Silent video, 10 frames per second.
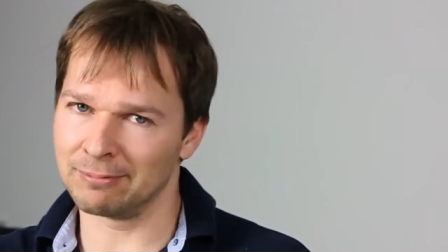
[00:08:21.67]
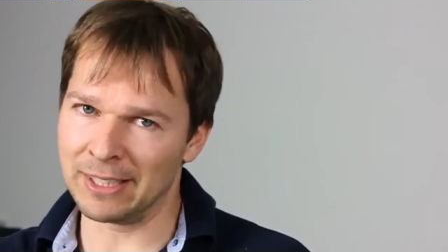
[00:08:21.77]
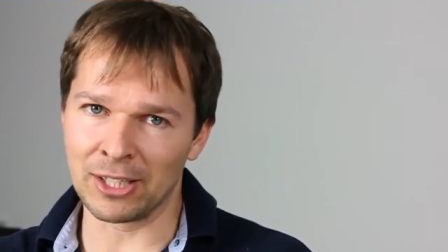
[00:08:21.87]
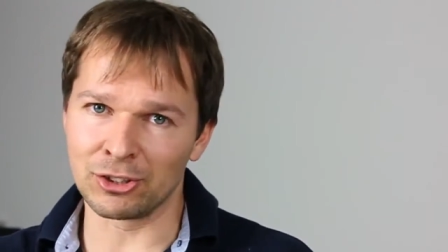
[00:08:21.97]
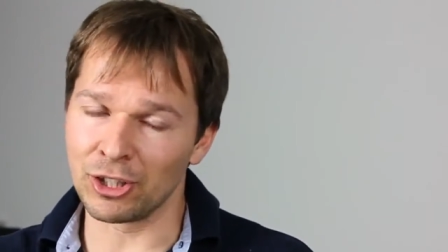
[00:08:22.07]

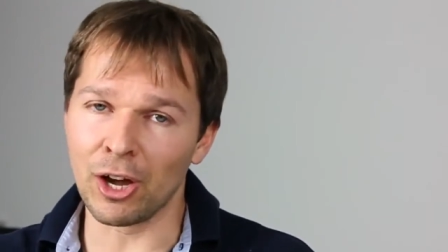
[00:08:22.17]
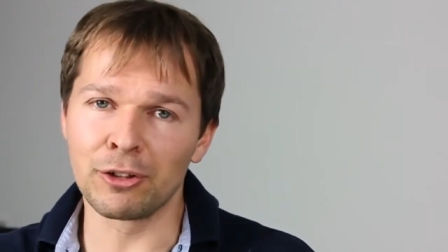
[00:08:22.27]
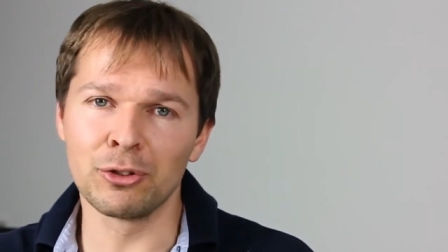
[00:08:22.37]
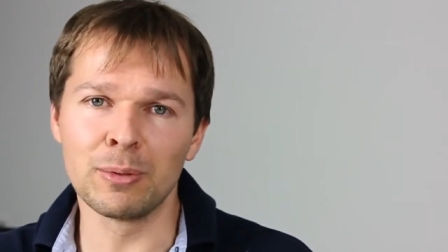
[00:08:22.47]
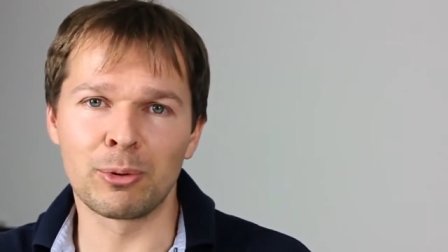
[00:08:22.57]
you know, to go
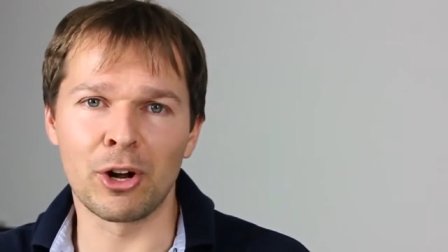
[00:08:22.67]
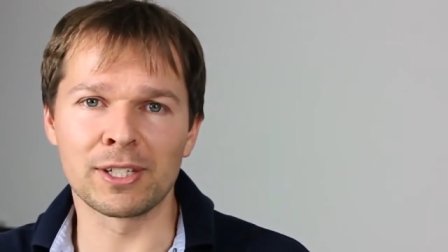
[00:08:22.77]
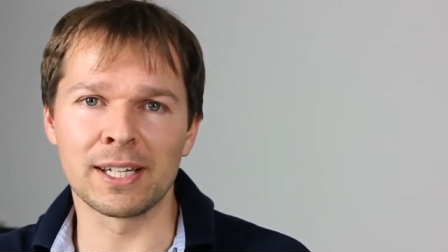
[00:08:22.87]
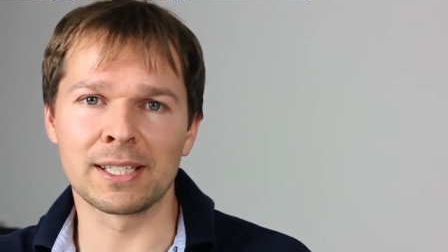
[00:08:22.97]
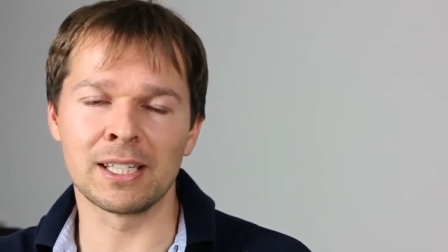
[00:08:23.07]
through the
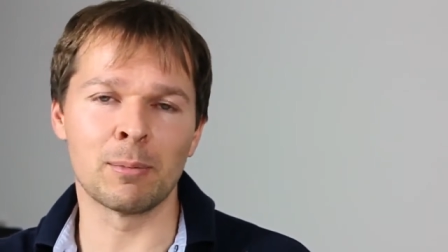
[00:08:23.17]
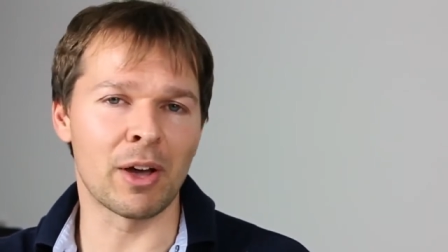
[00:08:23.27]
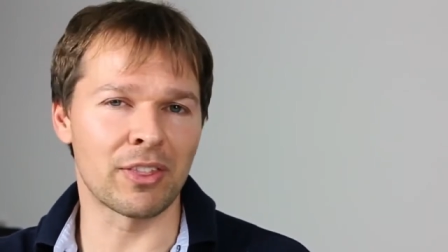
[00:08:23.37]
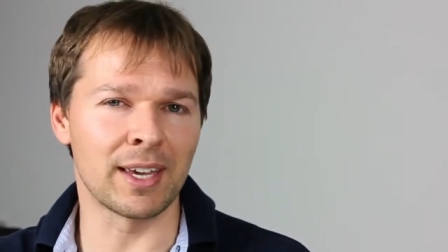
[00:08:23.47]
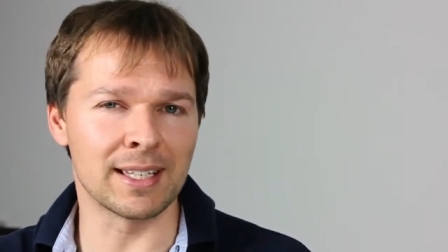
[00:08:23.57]
process and you
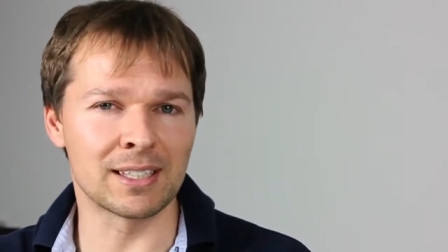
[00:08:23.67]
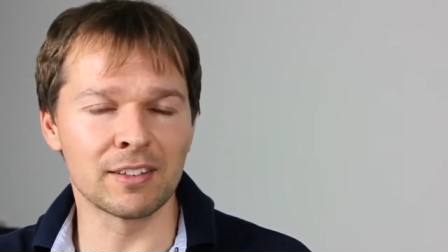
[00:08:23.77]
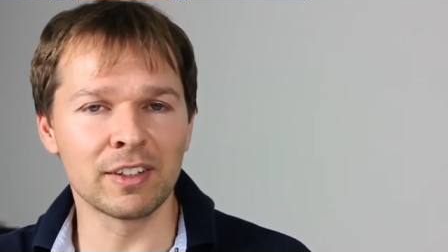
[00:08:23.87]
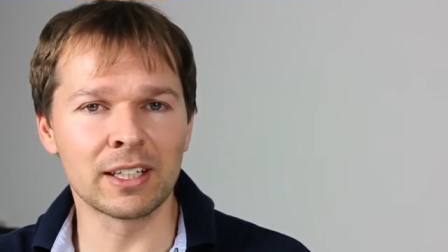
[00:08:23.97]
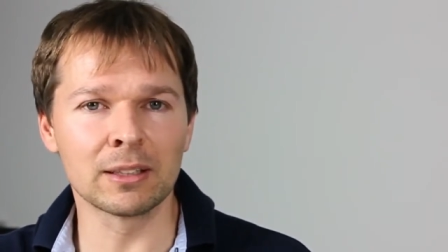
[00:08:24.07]
might think it's
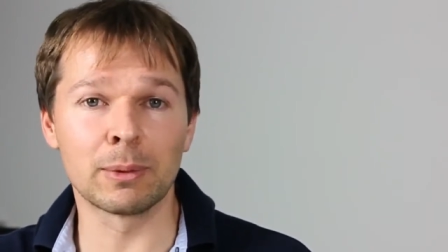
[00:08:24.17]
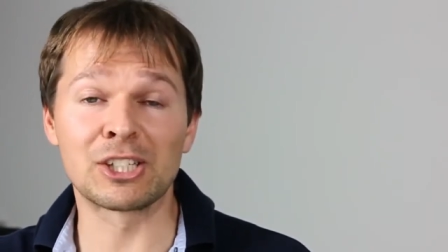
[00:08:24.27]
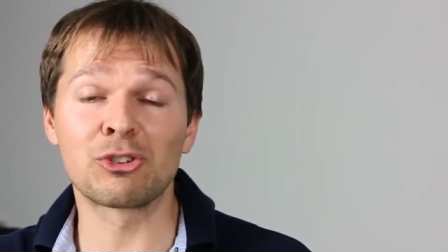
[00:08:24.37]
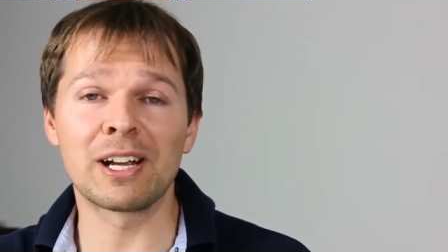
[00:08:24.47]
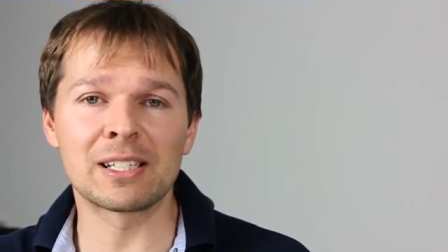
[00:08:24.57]
difficult, but
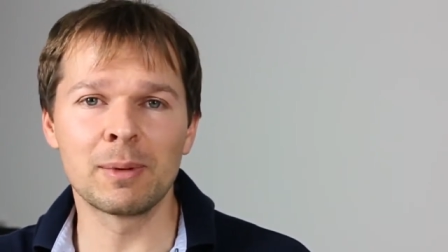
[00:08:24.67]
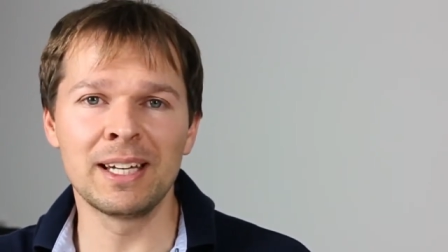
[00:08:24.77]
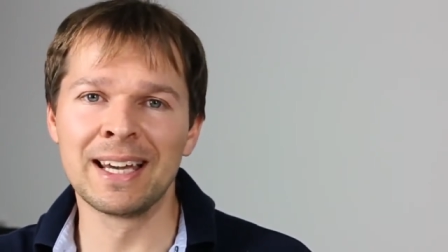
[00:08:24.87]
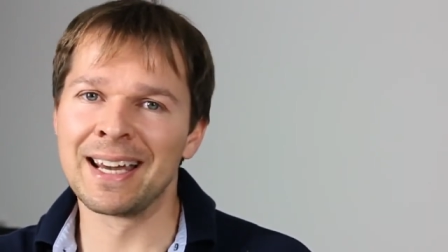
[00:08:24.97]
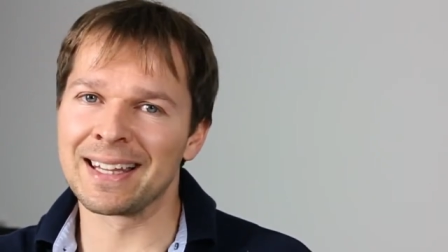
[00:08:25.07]
trust
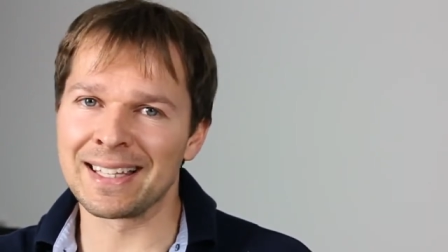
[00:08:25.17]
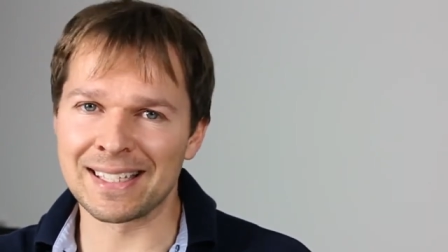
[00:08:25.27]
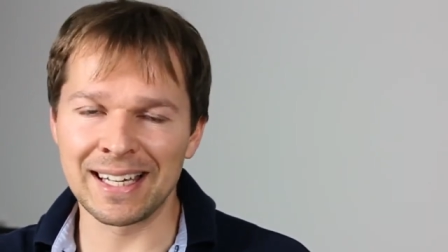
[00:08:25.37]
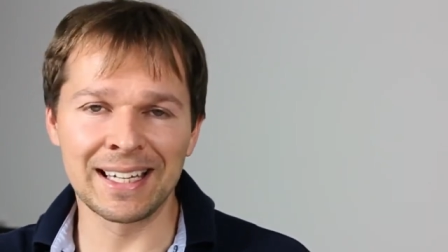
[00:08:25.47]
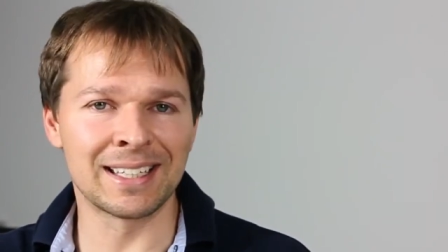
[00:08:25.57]
me, the
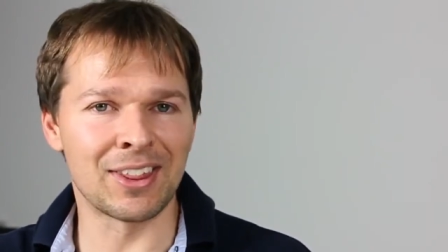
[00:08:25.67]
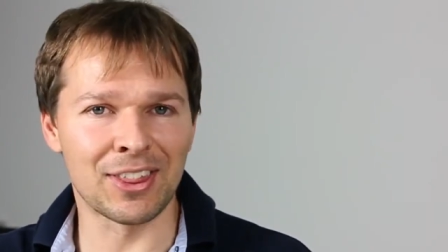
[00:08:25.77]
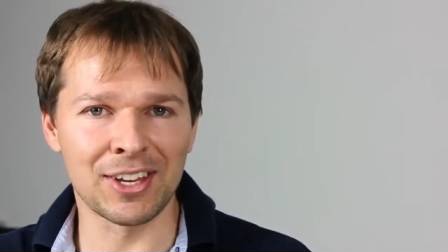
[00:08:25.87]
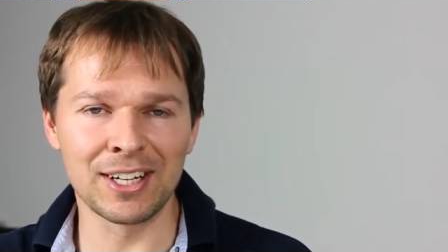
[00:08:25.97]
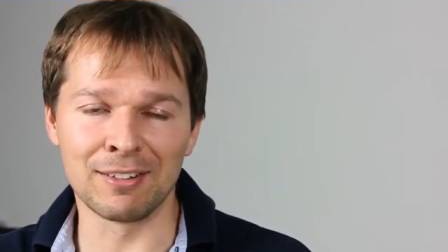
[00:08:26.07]
second and
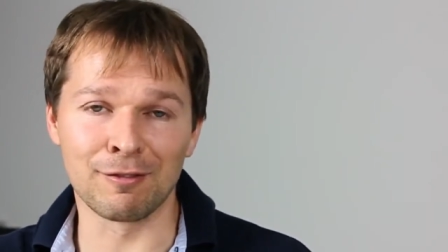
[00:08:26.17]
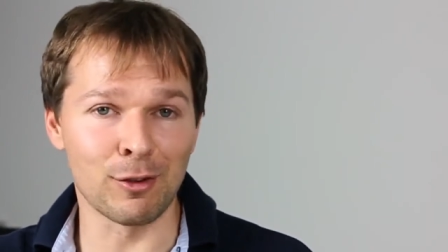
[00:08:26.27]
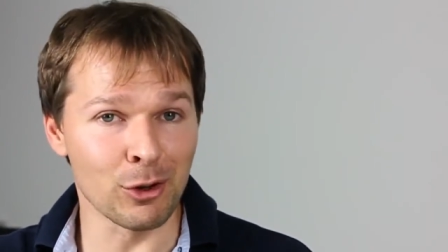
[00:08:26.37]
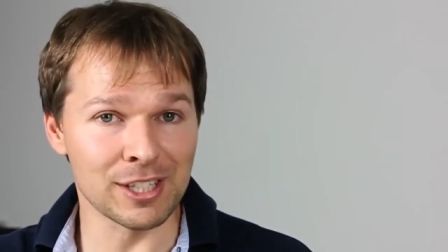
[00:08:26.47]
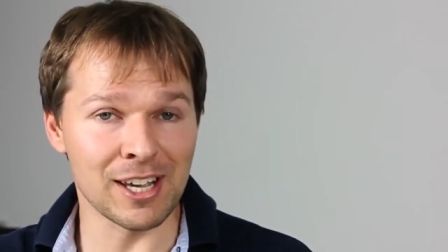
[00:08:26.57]
third and
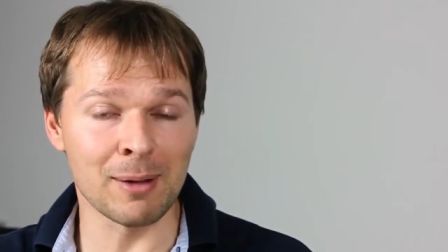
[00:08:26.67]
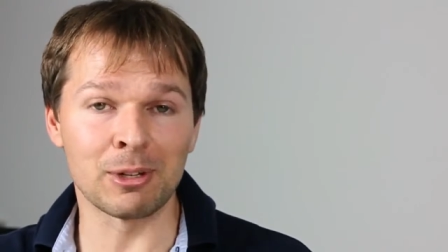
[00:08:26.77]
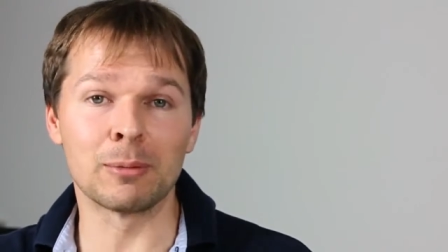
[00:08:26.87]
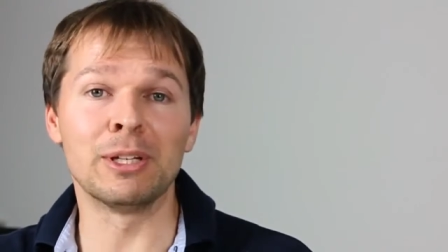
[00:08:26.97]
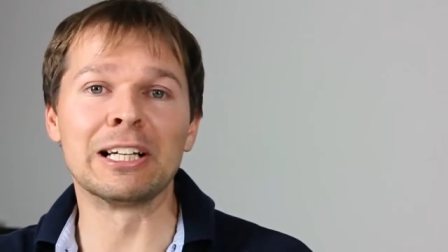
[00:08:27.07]
fourth time,
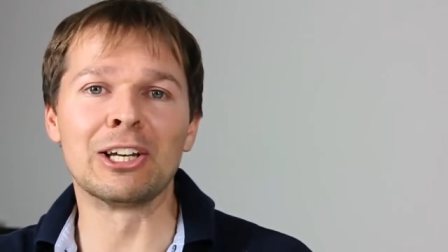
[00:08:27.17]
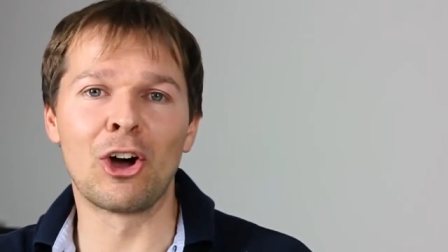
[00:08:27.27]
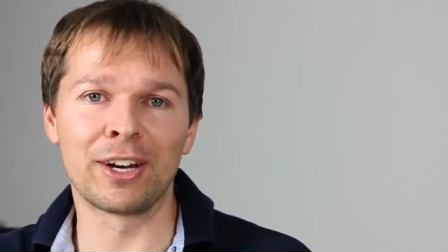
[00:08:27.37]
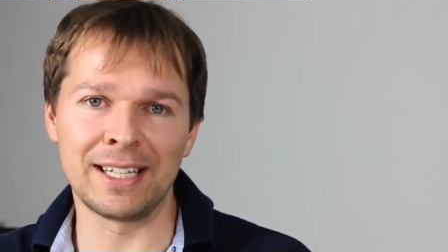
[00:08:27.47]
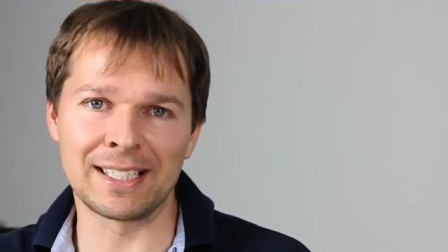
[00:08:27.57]
it'll be a
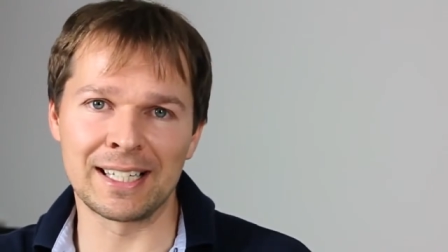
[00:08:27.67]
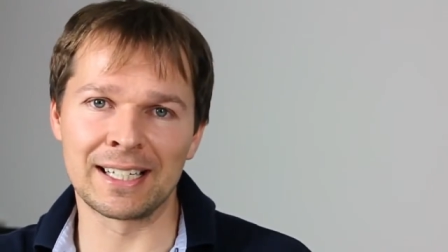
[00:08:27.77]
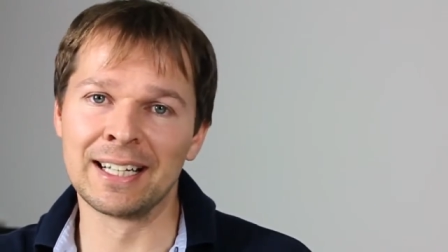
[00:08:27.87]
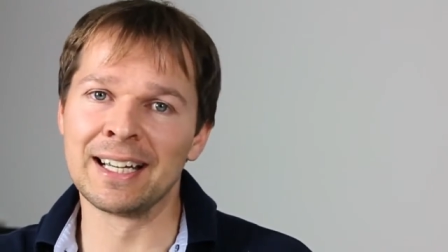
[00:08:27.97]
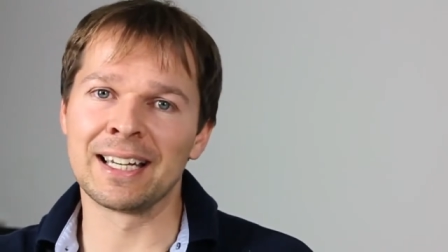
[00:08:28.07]
lot easier.